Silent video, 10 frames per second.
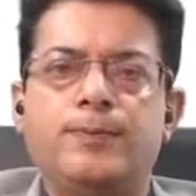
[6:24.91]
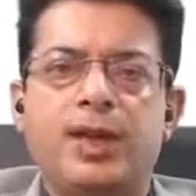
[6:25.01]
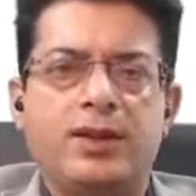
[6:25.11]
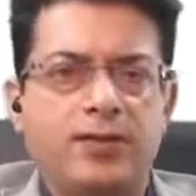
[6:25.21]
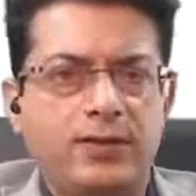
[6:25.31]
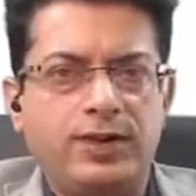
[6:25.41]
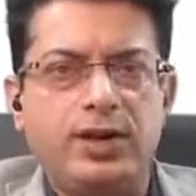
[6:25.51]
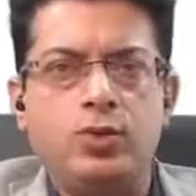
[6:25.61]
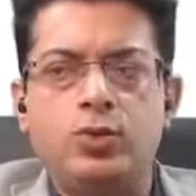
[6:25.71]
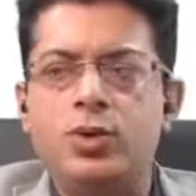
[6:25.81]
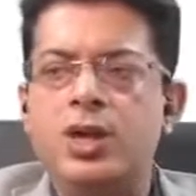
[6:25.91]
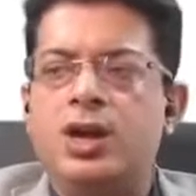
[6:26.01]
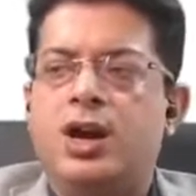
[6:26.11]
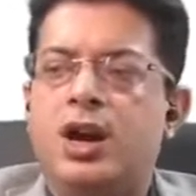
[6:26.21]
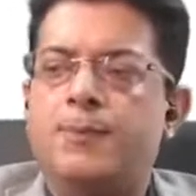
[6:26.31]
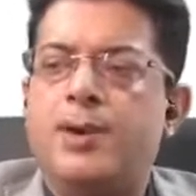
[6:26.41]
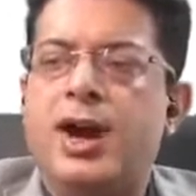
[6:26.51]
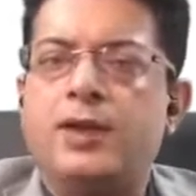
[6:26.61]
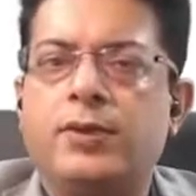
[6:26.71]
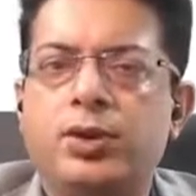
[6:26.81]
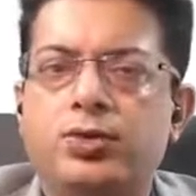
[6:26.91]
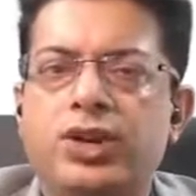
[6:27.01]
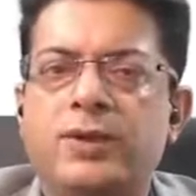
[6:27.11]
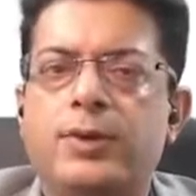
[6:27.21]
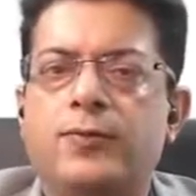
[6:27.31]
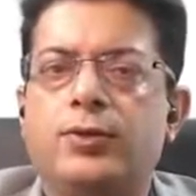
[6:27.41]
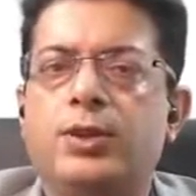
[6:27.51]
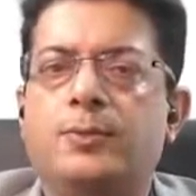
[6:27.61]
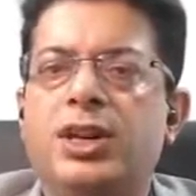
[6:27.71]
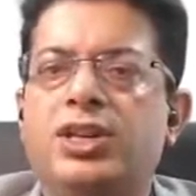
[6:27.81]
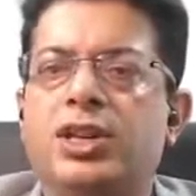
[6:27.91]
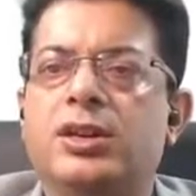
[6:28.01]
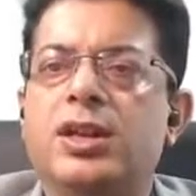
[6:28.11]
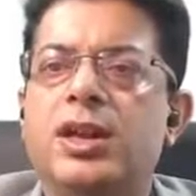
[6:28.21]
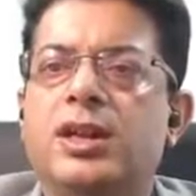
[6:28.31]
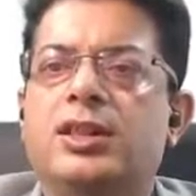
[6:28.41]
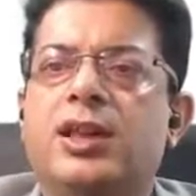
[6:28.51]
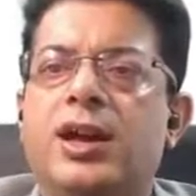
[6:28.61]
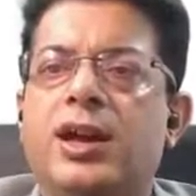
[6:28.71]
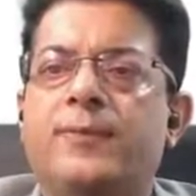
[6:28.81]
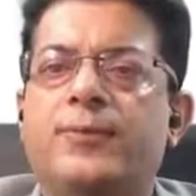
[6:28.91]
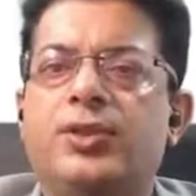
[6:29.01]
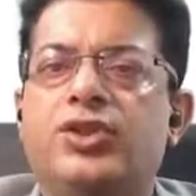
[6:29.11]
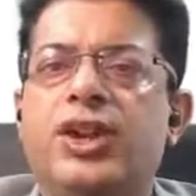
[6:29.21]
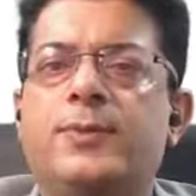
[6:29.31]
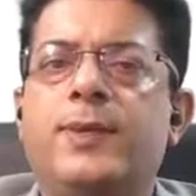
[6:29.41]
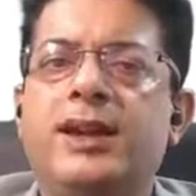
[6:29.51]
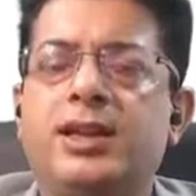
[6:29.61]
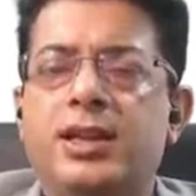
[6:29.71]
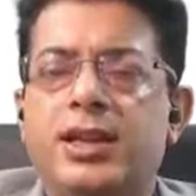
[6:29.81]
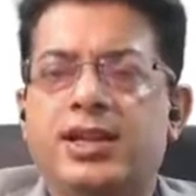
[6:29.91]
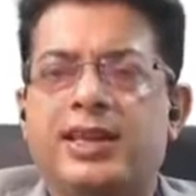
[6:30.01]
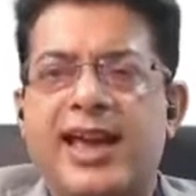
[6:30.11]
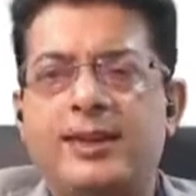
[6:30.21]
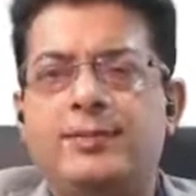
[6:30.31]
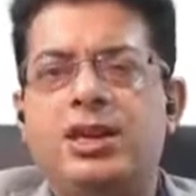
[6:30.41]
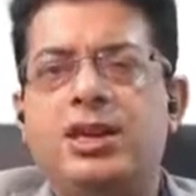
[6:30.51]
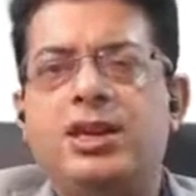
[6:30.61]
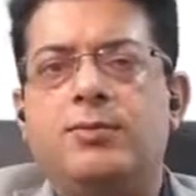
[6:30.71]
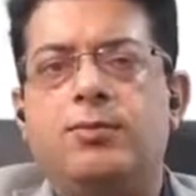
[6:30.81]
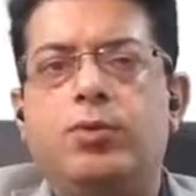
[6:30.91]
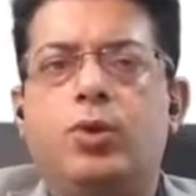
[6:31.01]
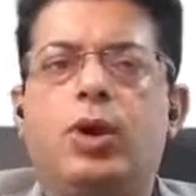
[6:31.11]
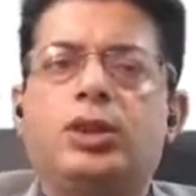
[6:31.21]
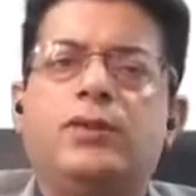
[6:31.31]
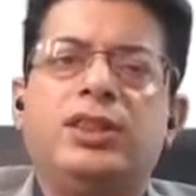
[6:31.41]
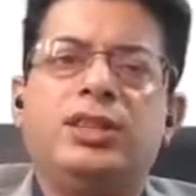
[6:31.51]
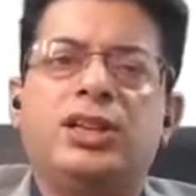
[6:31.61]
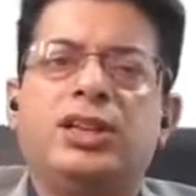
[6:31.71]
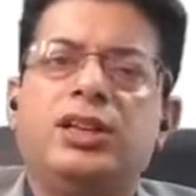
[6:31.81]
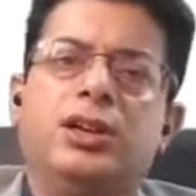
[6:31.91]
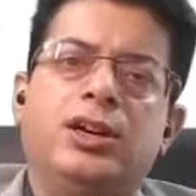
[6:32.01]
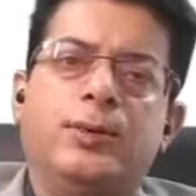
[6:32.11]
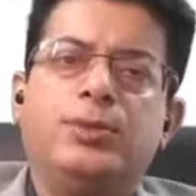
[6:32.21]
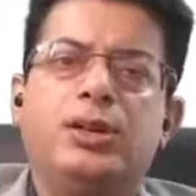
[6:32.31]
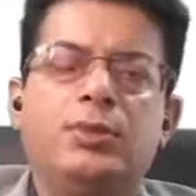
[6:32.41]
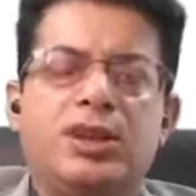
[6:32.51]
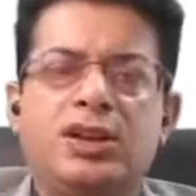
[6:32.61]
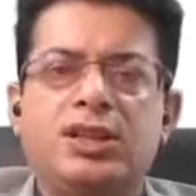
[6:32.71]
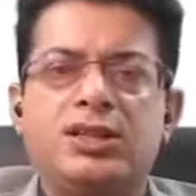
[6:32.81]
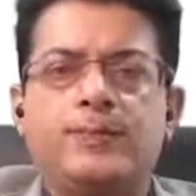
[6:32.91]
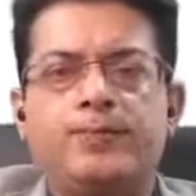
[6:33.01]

And when we do a Apan Vayu treatment for the patient, the treatment can be both with certain herbs and minerals